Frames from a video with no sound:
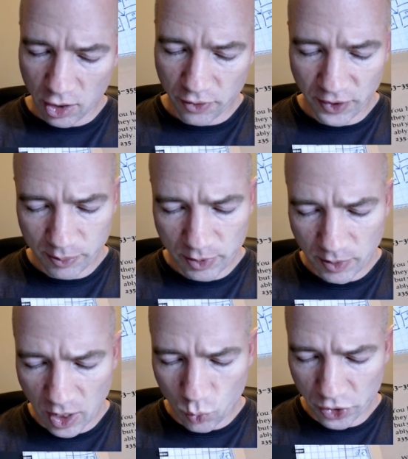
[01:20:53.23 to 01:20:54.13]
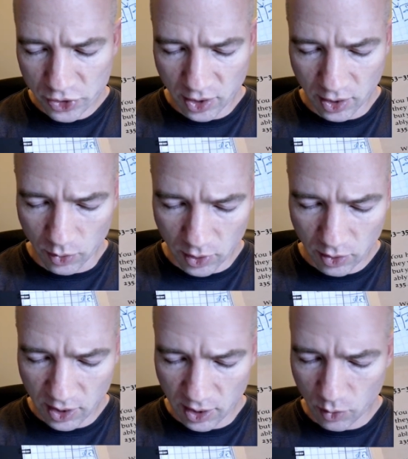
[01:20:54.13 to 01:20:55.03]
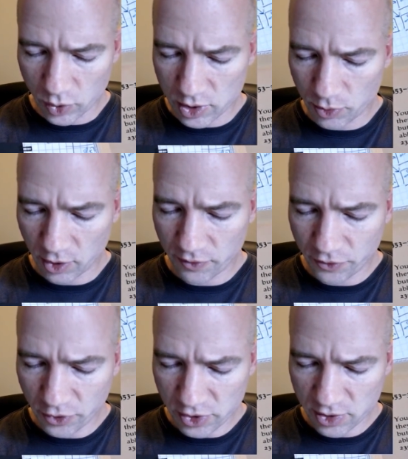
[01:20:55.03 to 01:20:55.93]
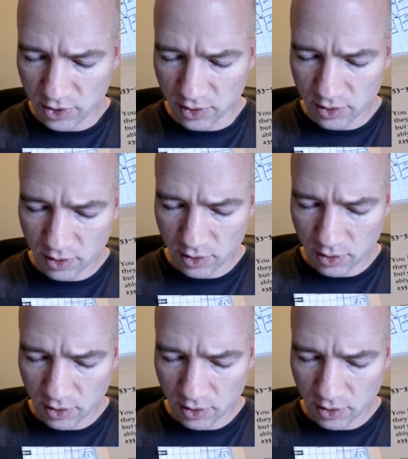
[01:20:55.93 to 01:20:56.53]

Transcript: You feel people are watching you and you hear whispering voices.